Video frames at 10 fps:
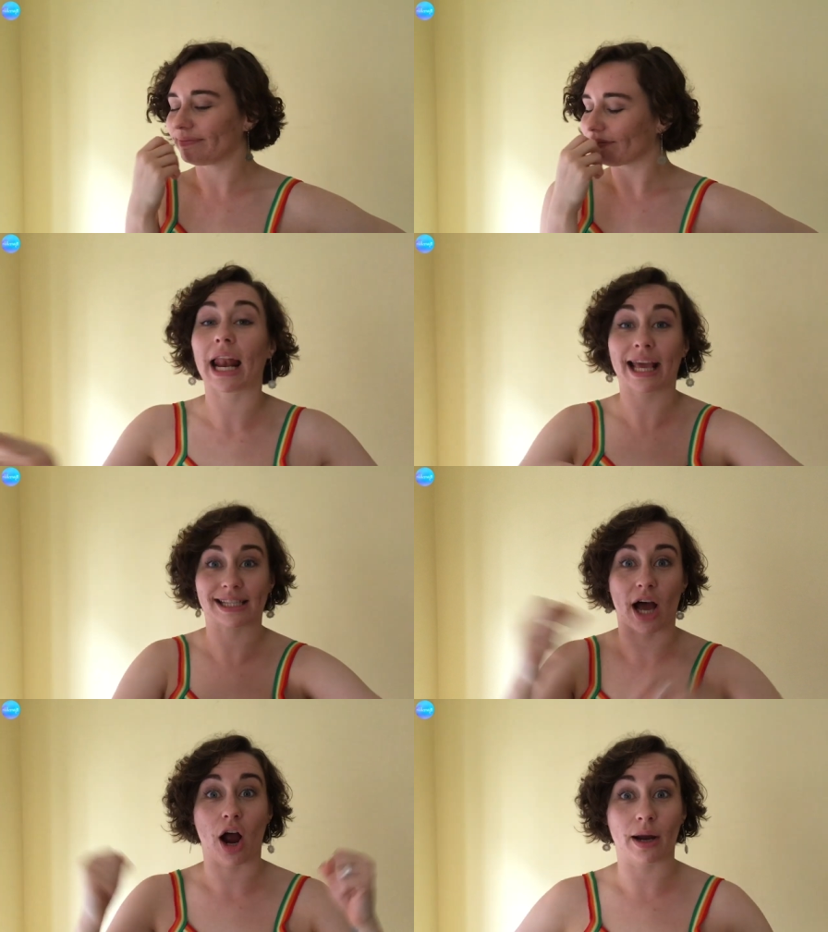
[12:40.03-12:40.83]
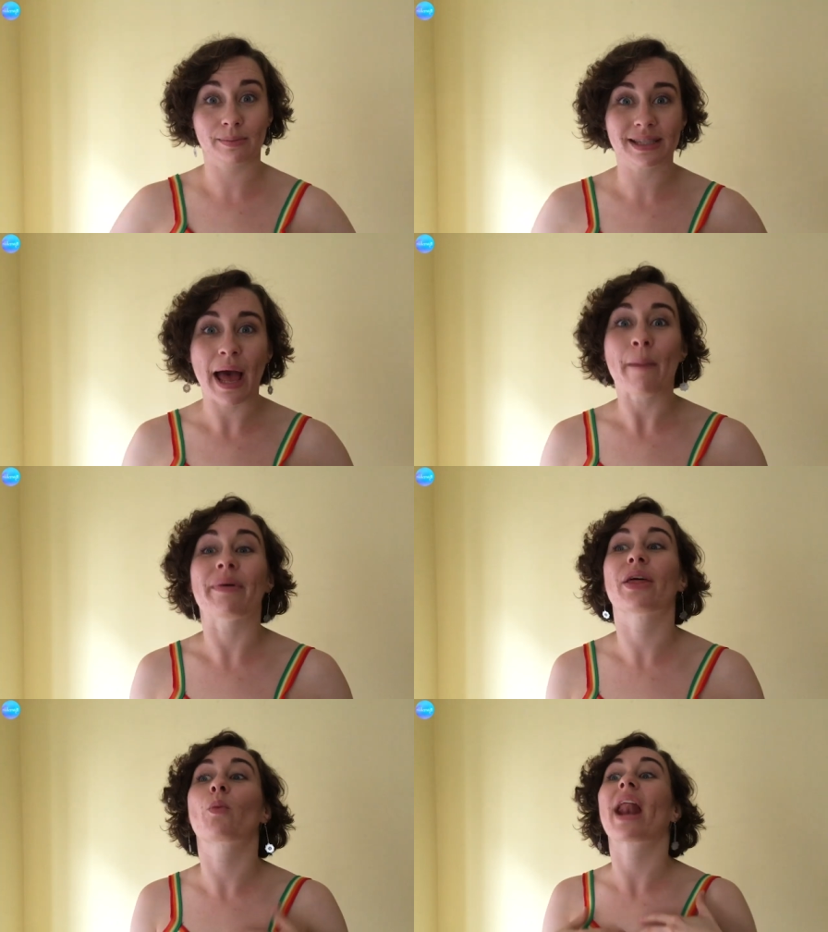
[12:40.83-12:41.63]
I like his arms,
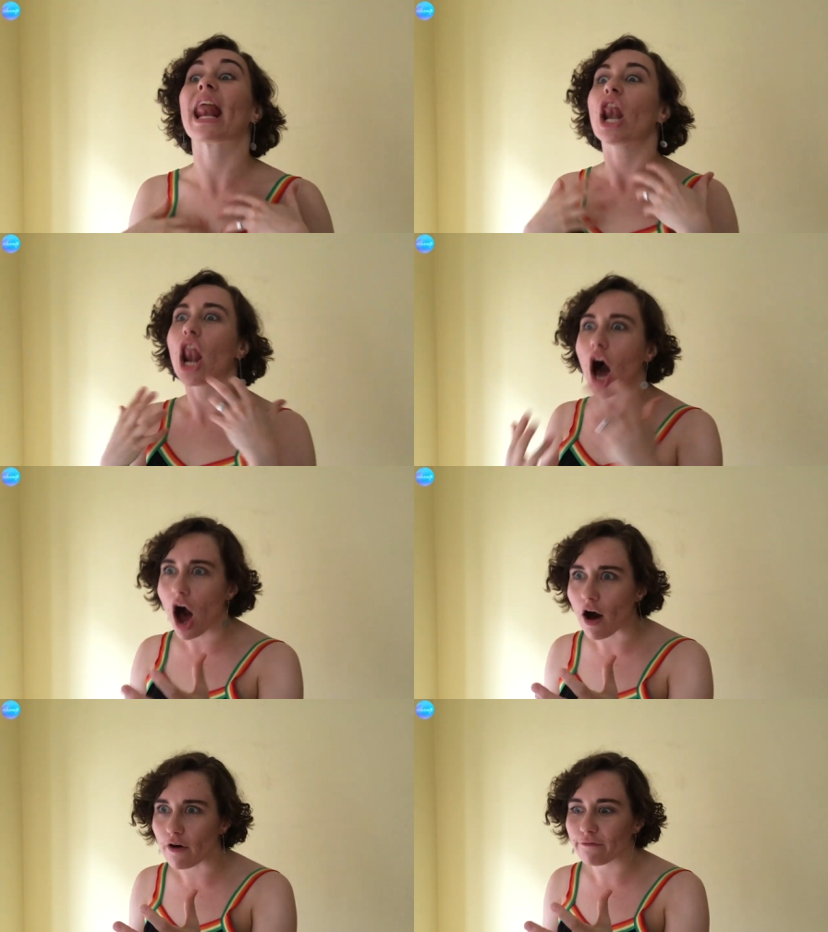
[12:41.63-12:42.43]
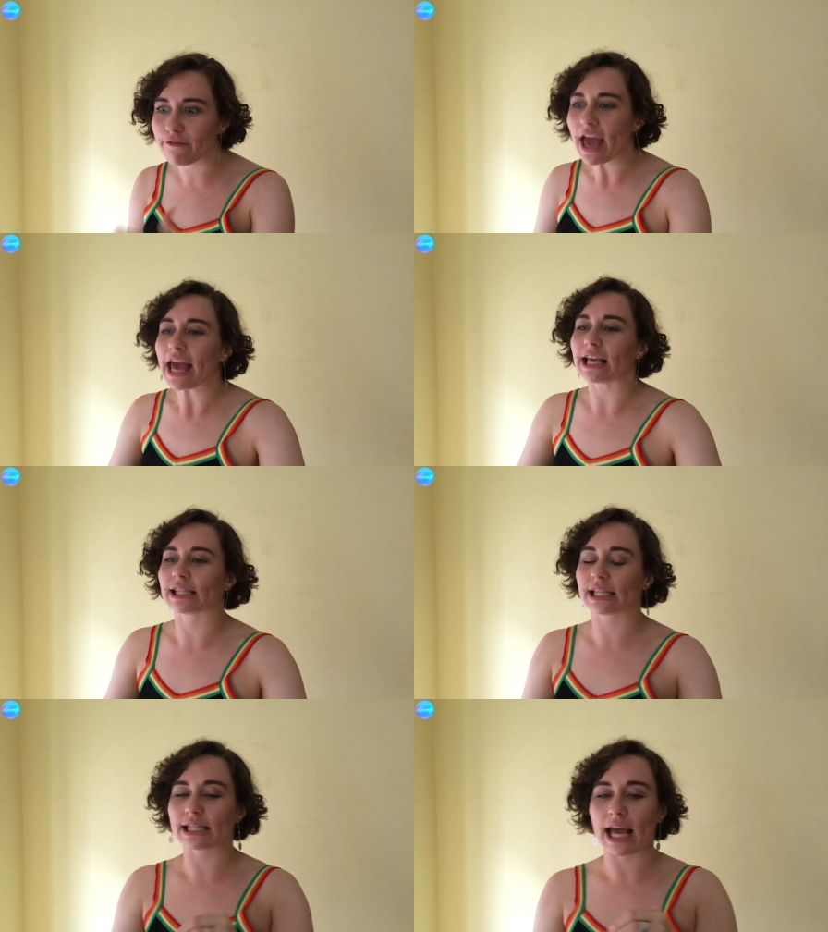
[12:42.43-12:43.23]
but then what I love is
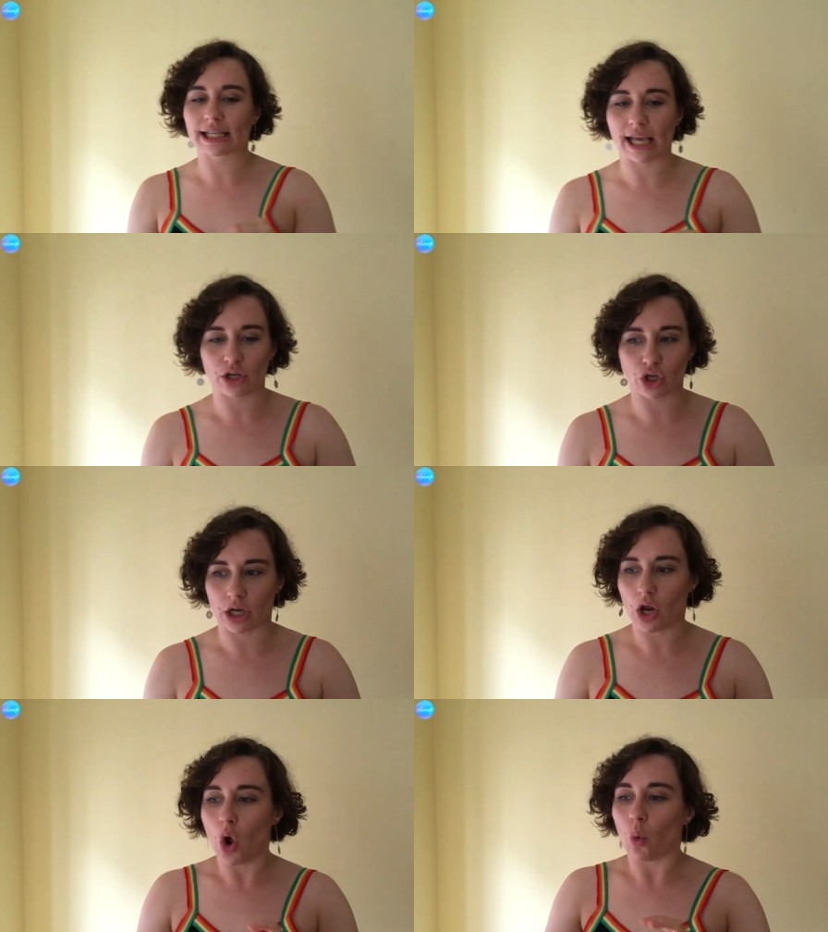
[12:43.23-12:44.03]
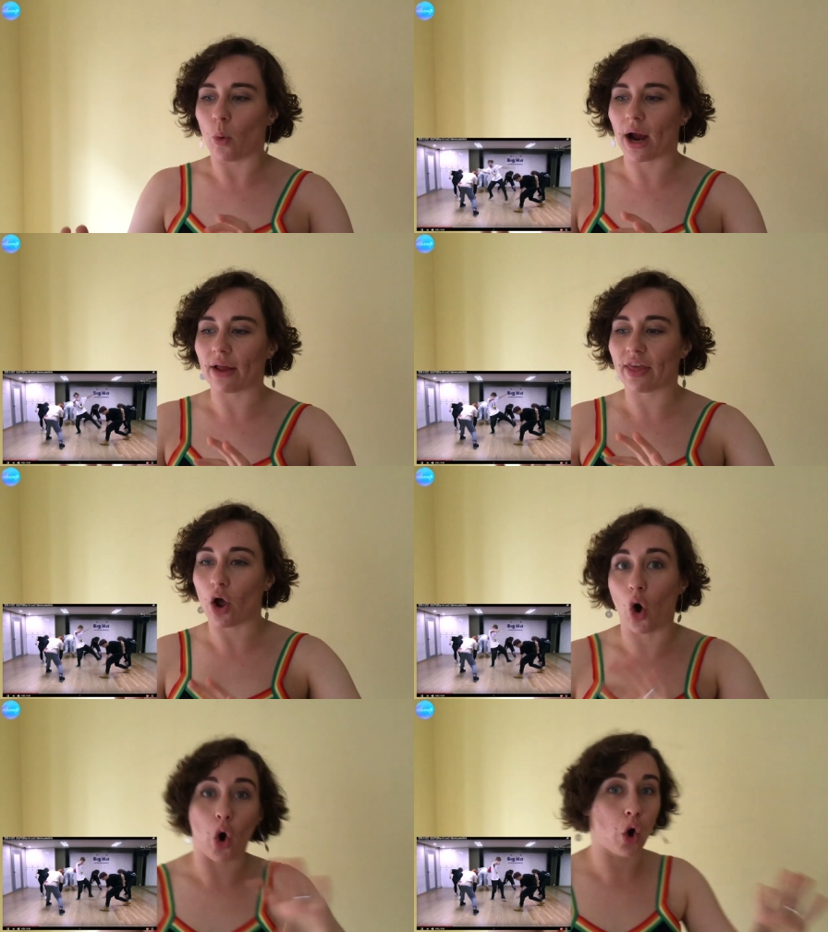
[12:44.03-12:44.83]
this next section where
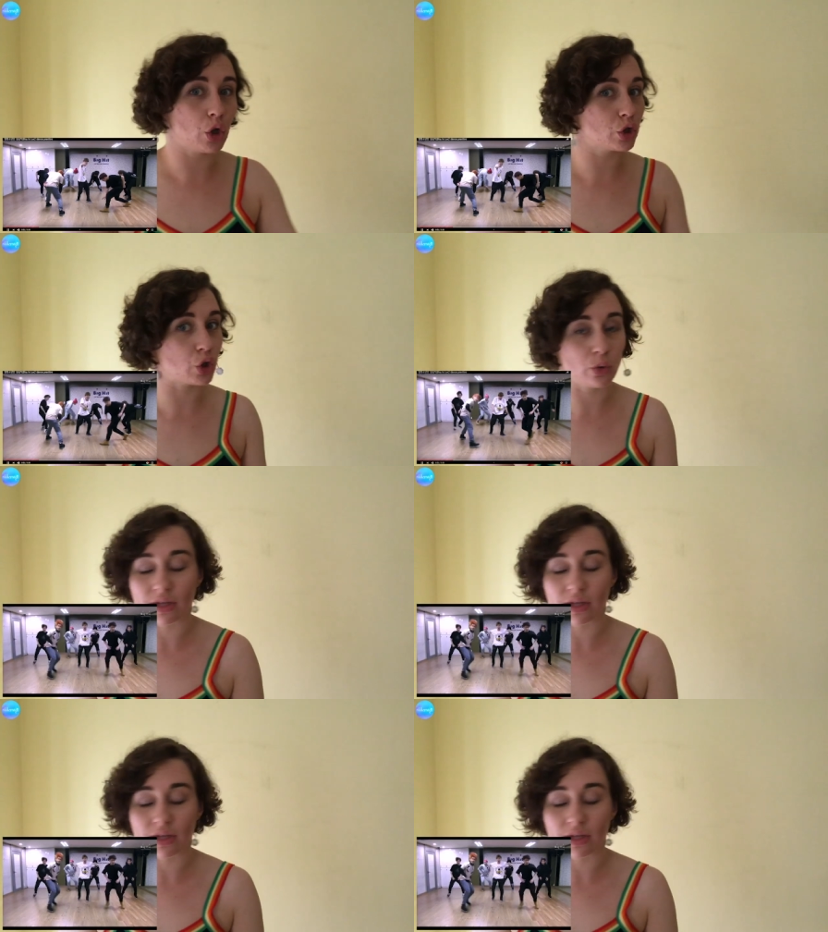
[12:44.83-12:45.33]
they all do